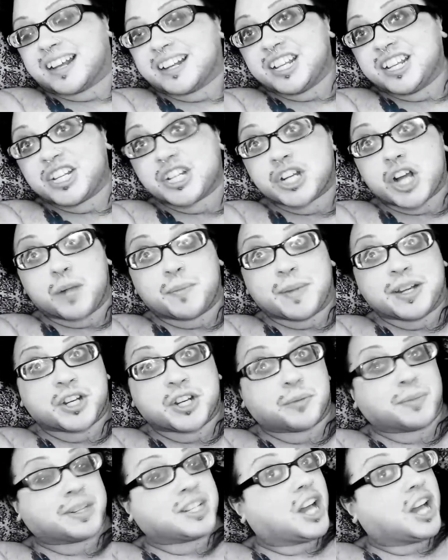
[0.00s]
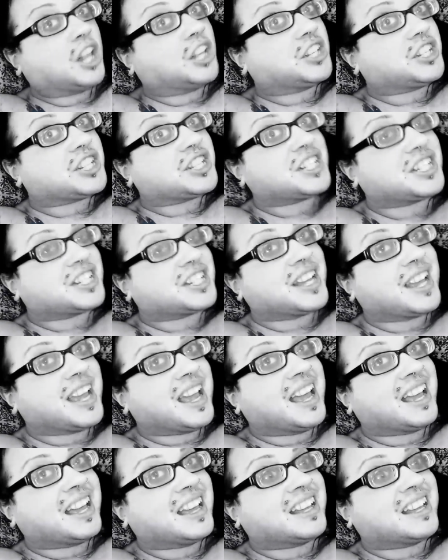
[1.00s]
I need to call my dermatologist
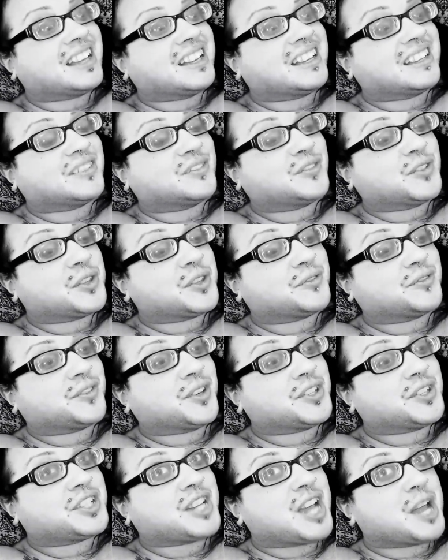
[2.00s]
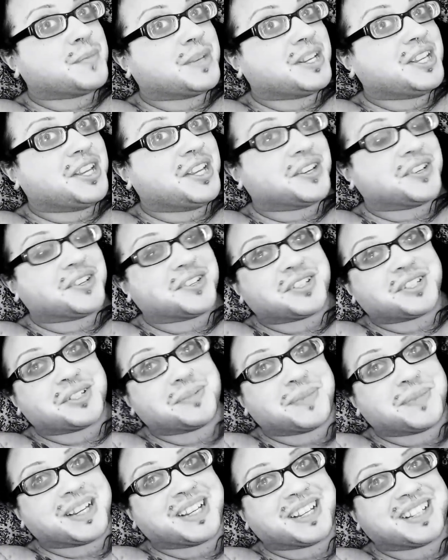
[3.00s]
uh, for the first time in
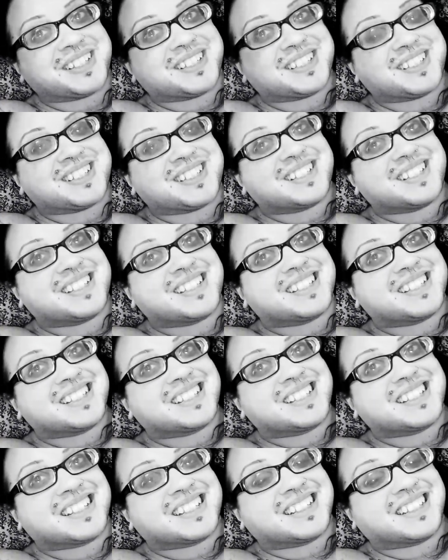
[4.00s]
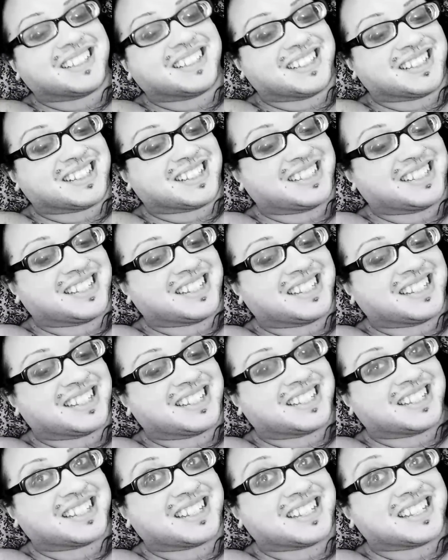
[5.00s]
years because this
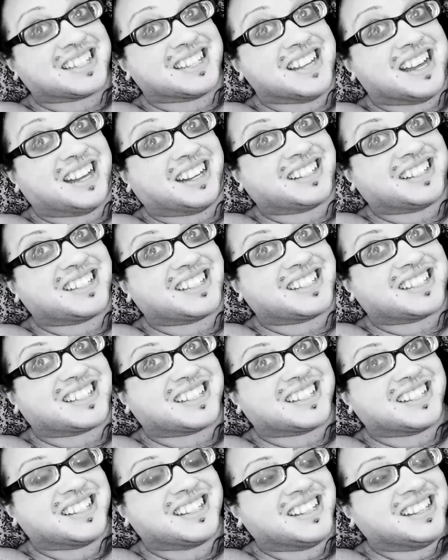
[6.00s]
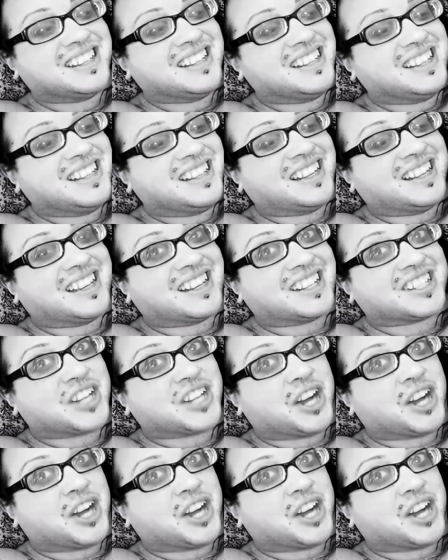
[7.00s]
is this is nuts. It is